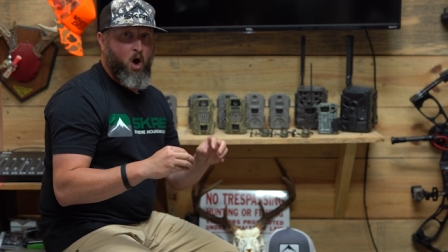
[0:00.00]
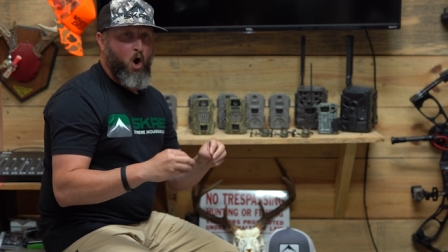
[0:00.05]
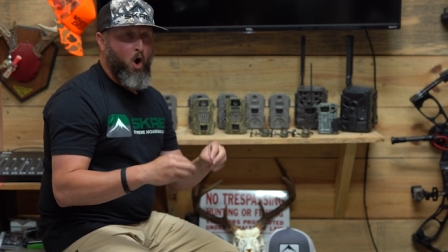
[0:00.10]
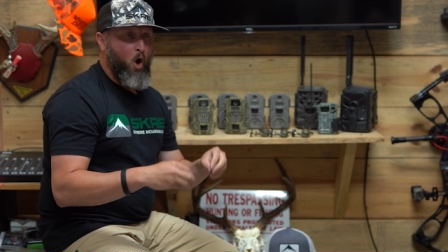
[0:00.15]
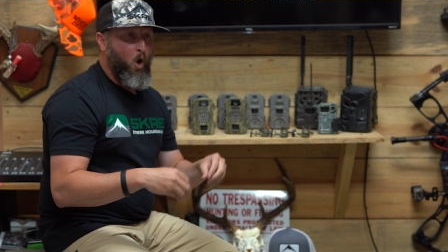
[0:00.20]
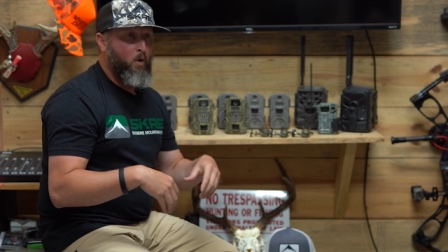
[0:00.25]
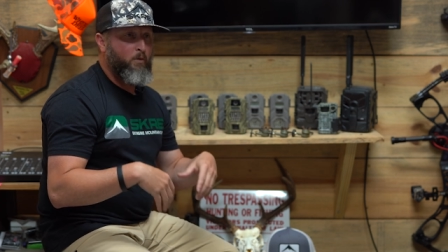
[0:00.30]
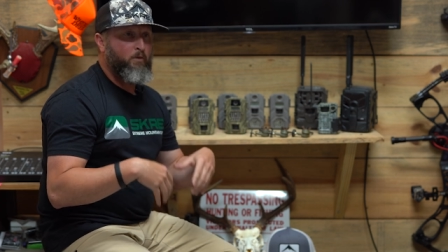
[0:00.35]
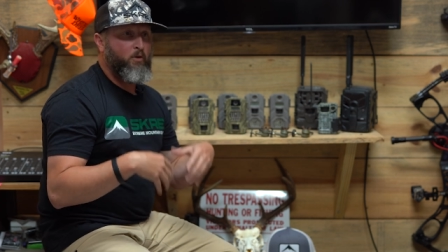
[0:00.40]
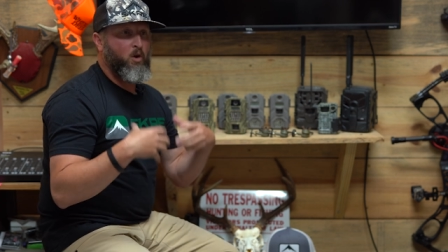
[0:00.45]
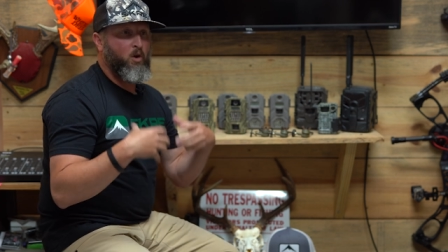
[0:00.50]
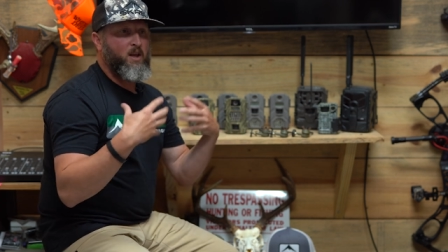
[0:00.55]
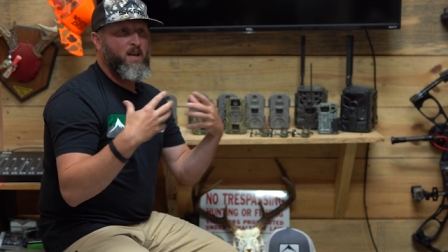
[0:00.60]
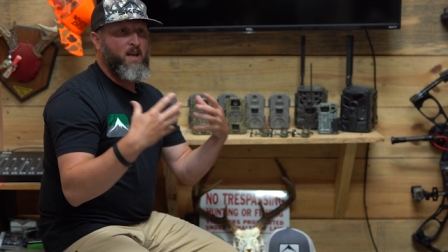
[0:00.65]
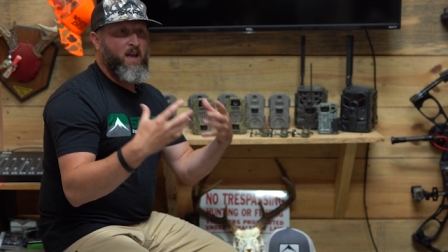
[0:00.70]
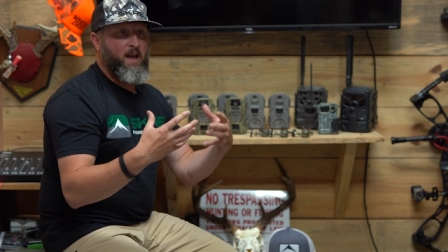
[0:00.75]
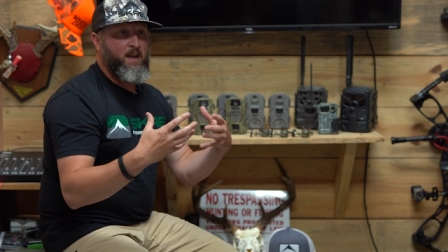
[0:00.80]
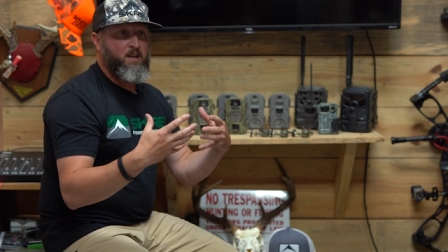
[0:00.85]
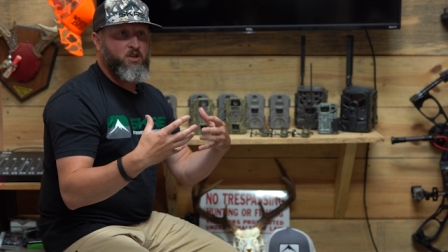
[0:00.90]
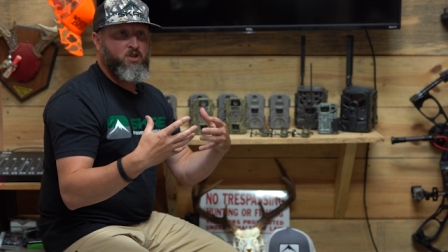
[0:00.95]
overly
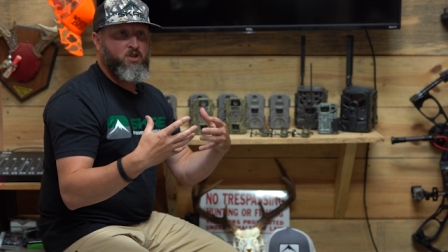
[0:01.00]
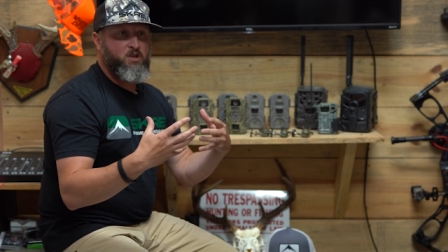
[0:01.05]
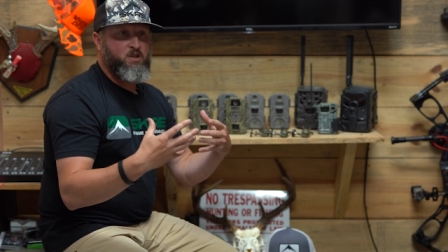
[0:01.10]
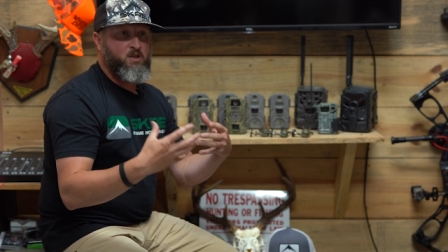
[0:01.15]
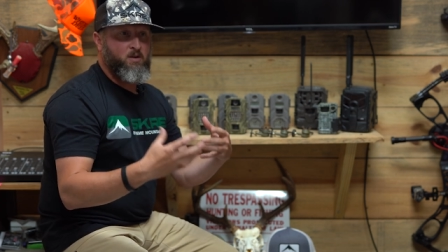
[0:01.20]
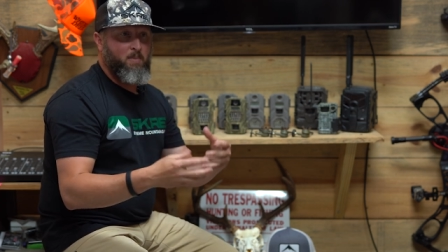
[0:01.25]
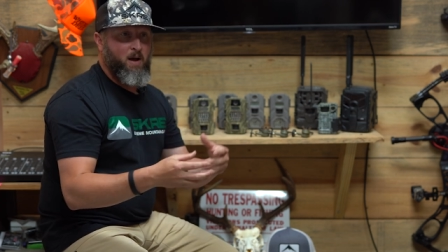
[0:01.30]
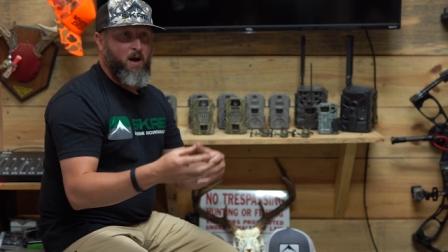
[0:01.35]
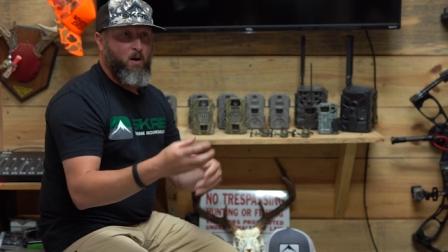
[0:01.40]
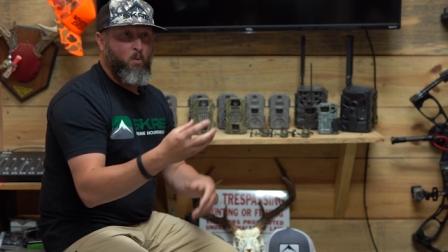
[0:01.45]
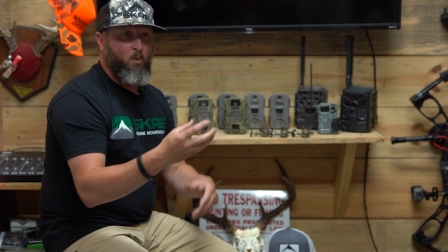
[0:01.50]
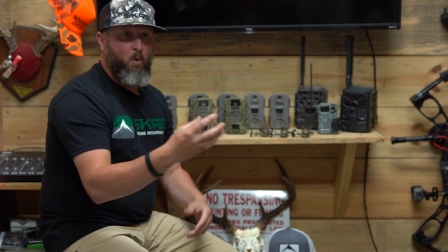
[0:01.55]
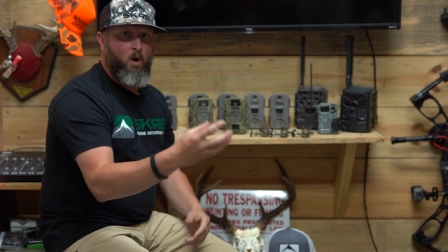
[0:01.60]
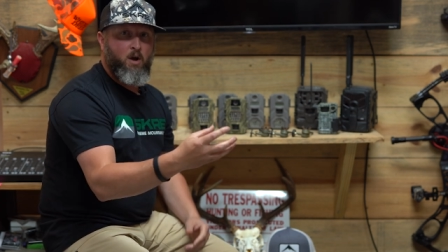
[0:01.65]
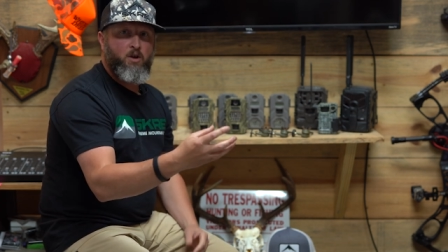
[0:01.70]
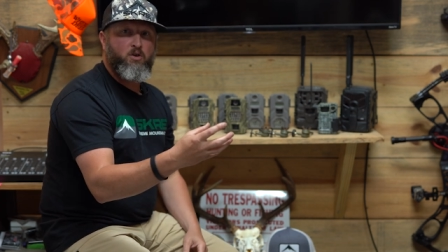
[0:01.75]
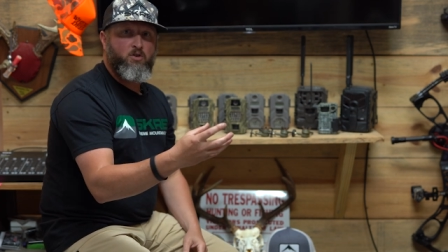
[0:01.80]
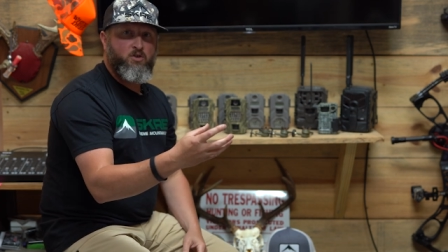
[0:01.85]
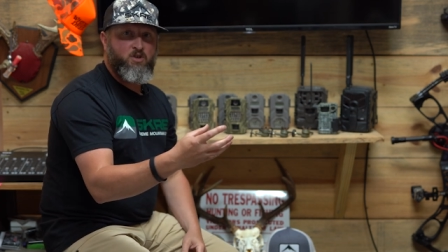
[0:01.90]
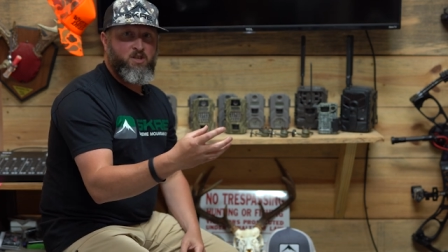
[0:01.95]
anxious about
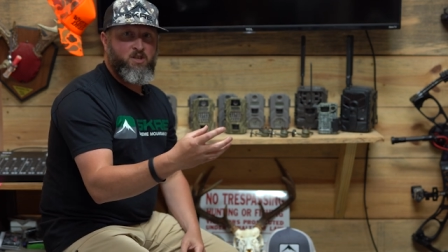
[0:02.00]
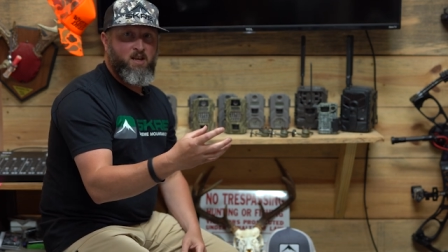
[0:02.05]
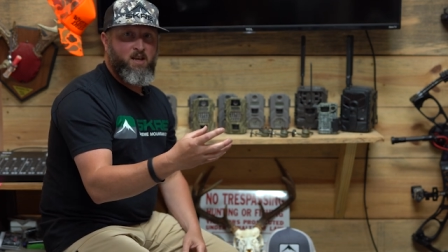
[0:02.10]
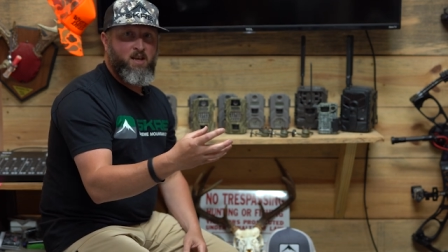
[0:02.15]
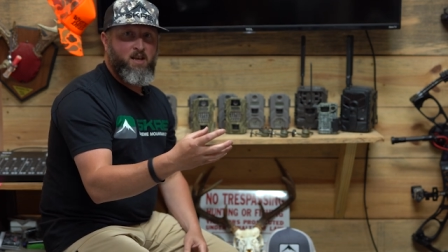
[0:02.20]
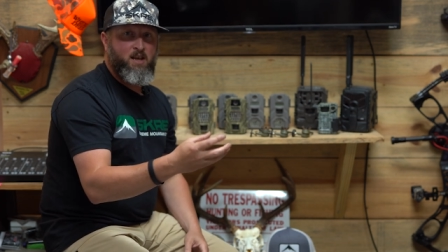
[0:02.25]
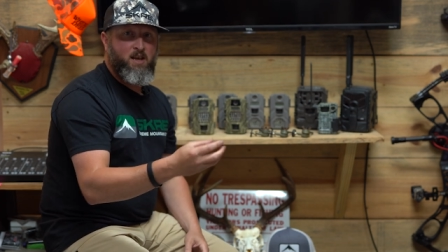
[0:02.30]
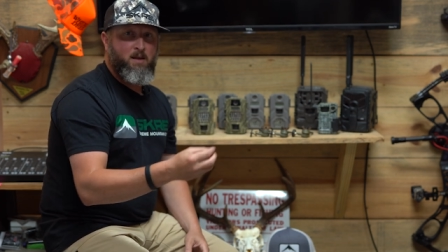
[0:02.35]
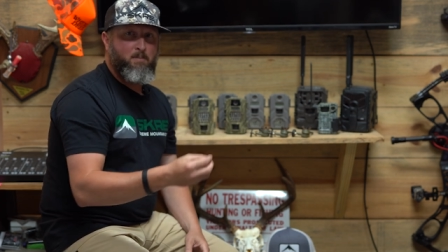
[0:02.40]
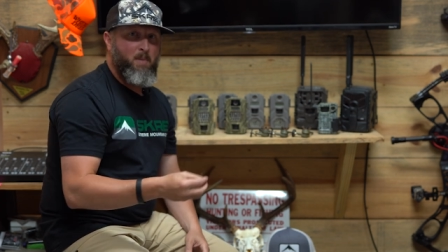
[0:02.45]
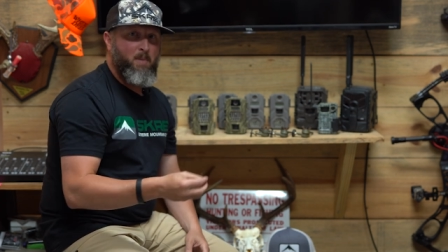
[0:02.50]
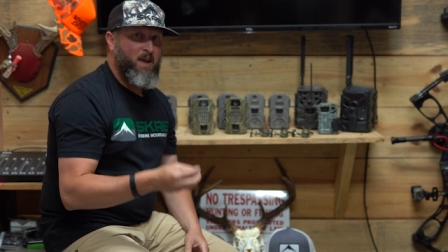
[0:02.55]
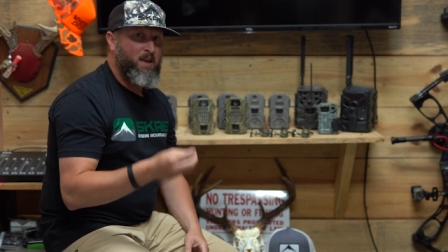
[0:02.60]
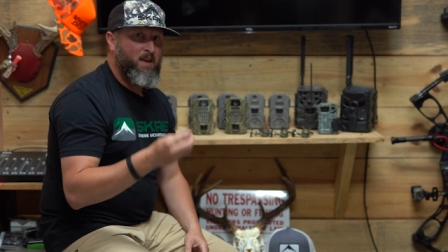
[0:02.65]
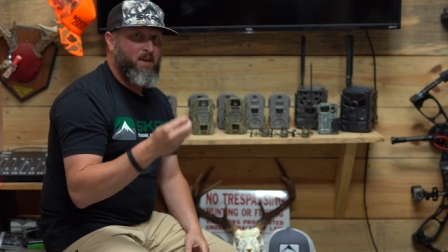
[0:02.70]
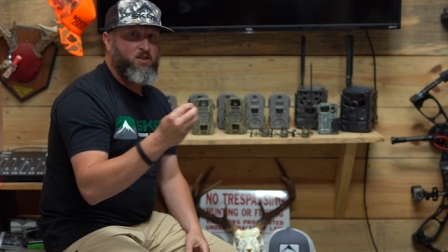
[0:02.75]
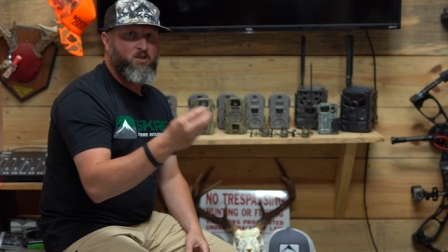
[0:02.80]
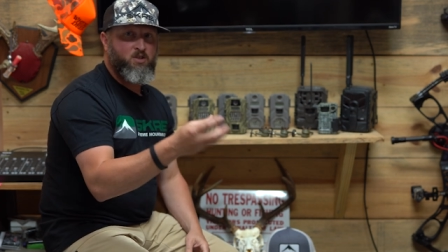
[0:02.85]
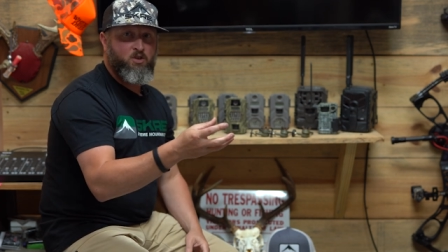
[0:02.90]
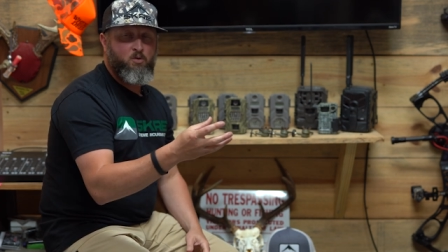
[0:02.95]
what you're seeing and
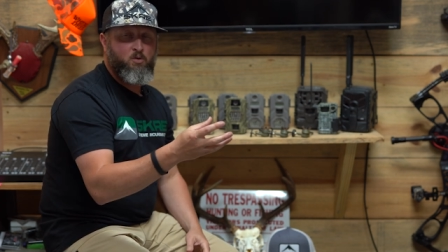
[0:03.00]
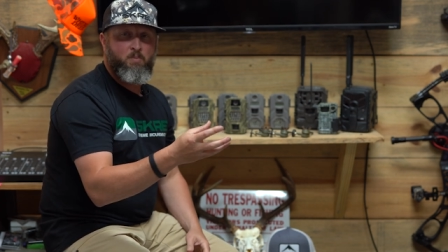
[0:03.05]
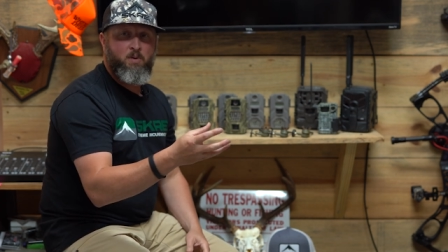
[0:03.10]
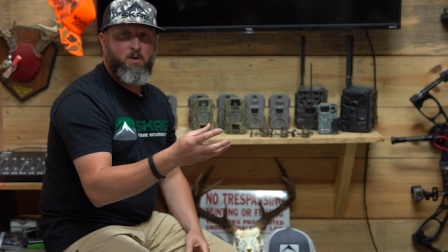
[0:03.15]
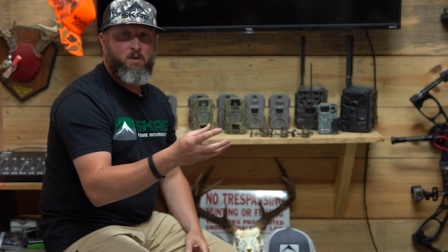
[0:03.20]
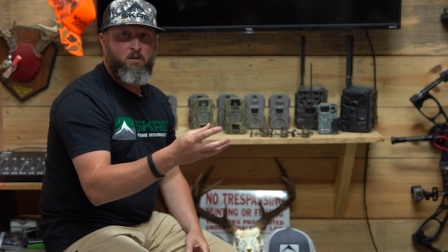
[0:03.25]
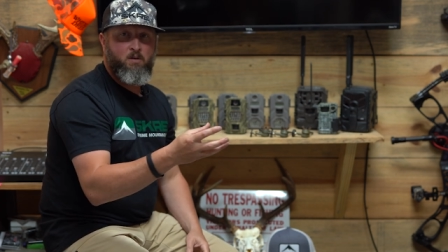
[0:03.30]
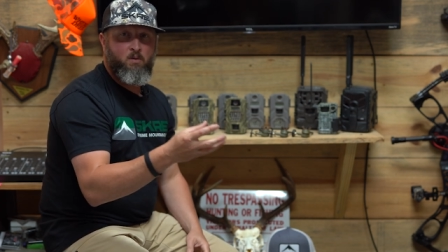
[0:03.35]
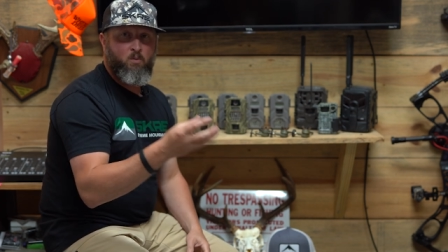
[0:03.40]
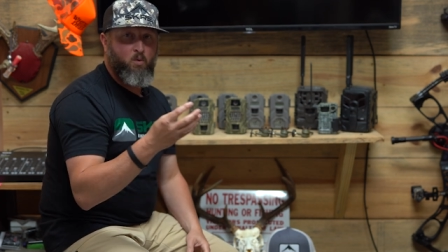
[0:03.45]
making stupid